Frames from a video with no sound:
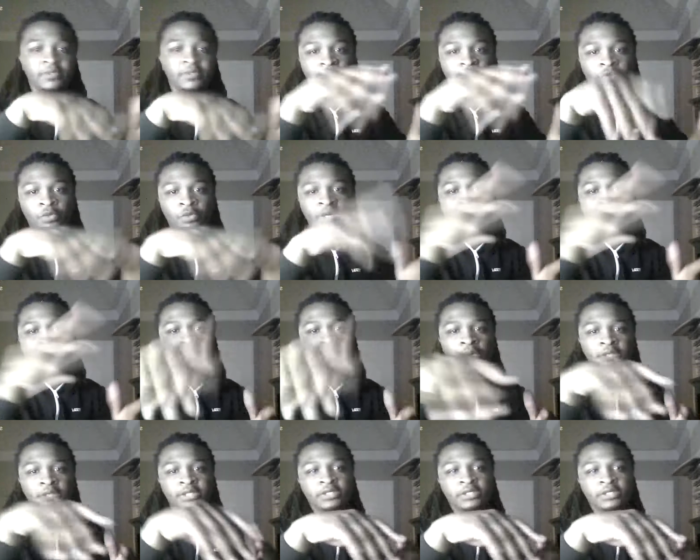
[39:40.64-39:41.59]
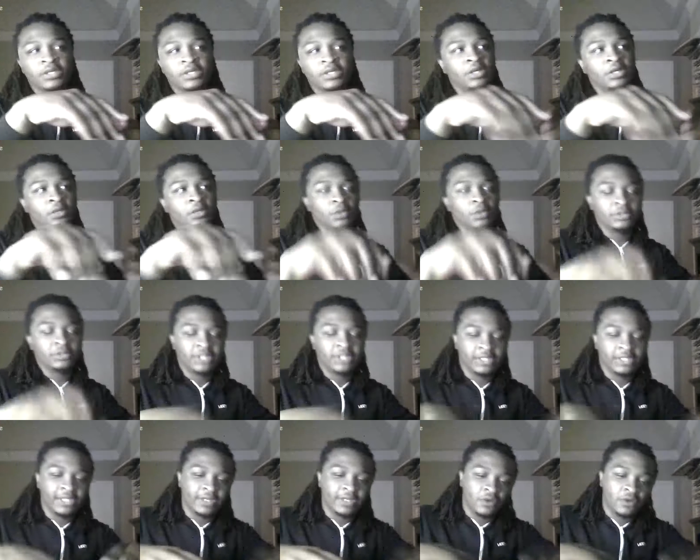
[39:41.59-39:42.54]
up the way I want it
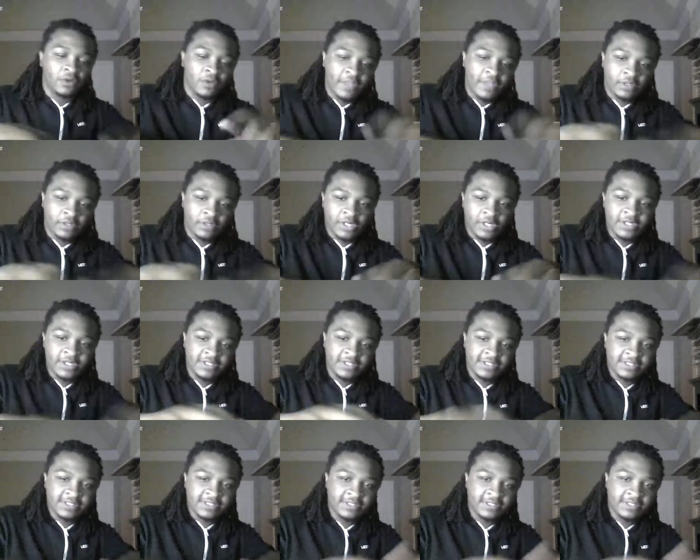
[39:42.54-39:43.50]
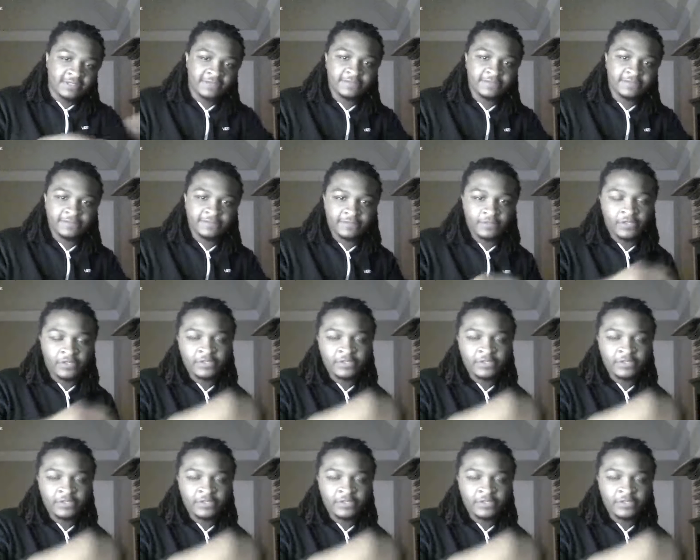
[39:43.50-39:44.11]
without like all that crazy stuff on the